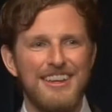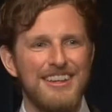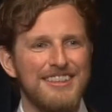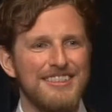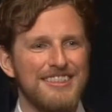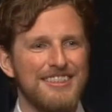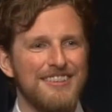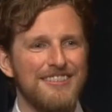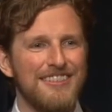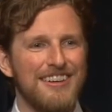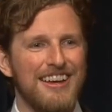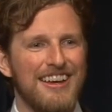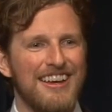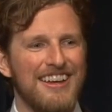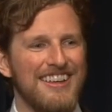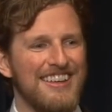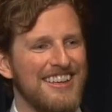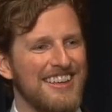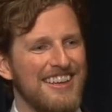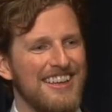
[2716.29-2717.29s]
So uh,
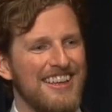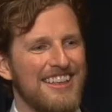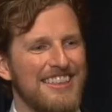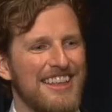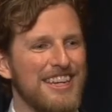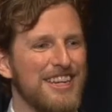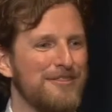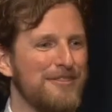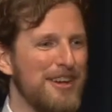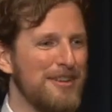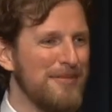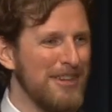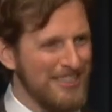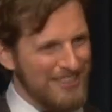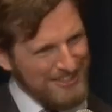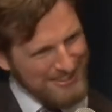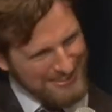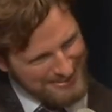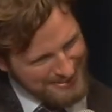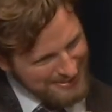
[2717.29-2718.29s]
thank you very
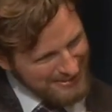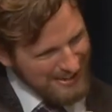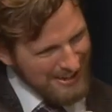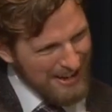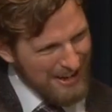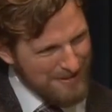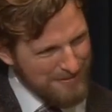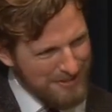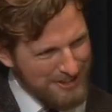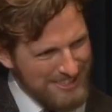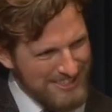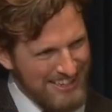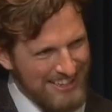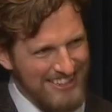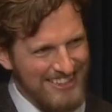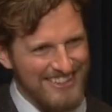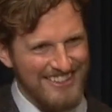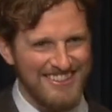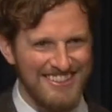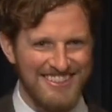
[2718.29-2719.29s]
much. I appreciate
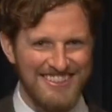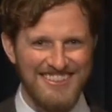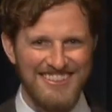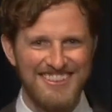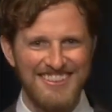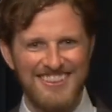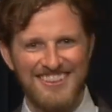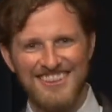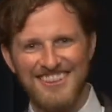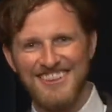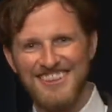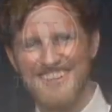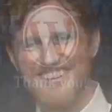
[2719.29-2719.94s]
it.